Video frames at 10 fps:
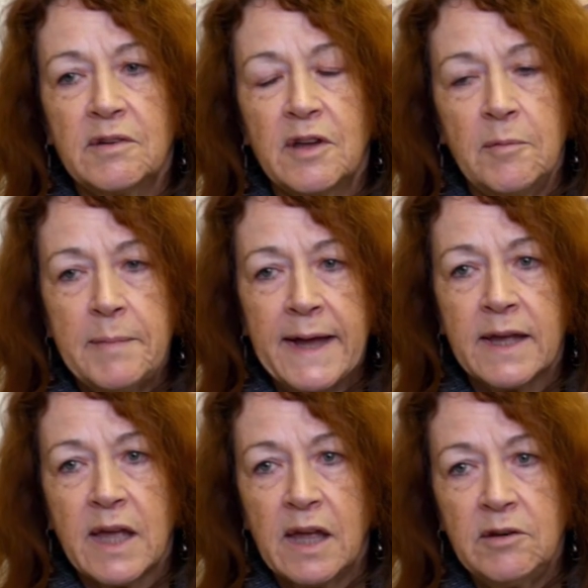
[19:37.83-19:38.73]
come
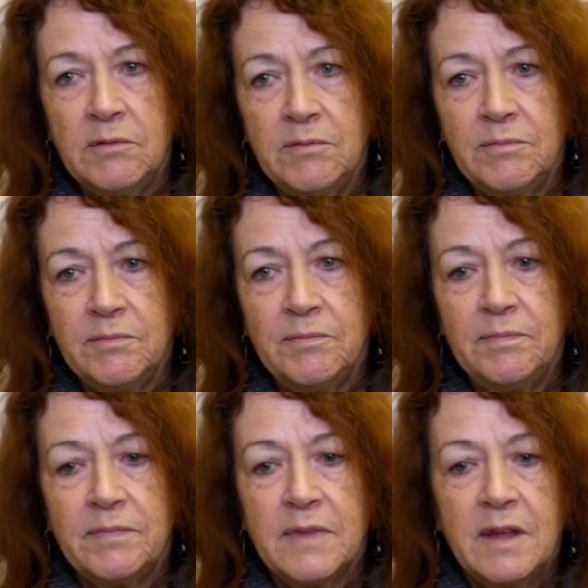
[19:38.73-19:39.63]
back again.
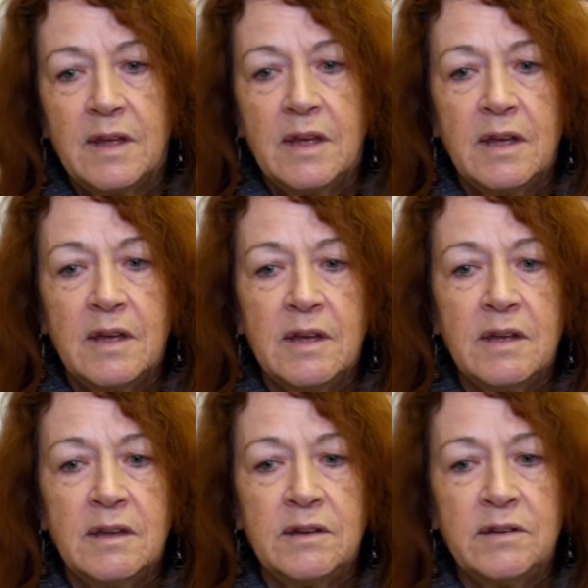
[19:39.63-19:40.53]

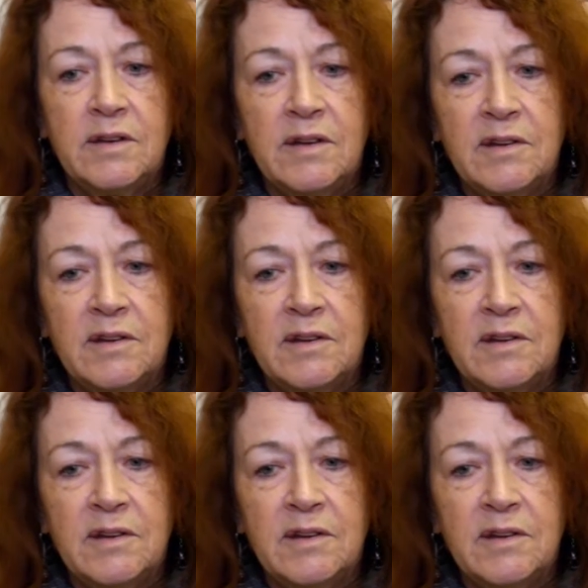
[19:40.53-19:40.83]
And